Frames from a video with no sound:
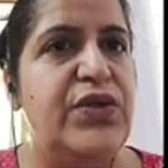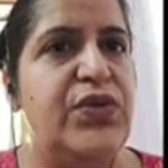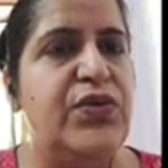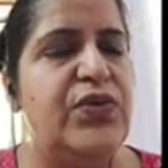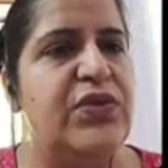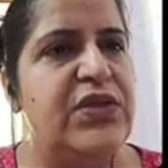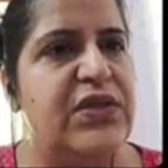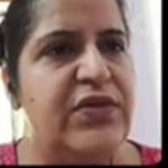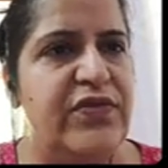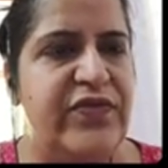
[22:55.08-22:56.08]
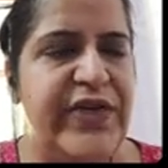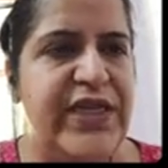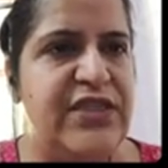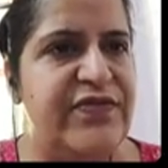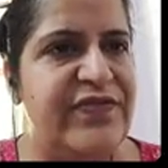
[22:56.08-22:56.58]
to
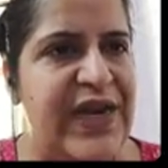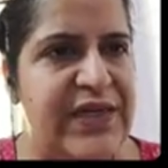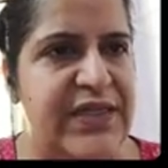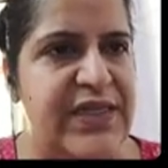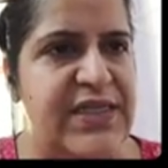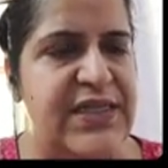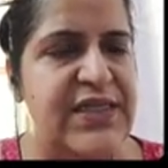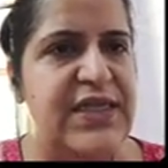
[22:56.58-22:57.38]
various factories.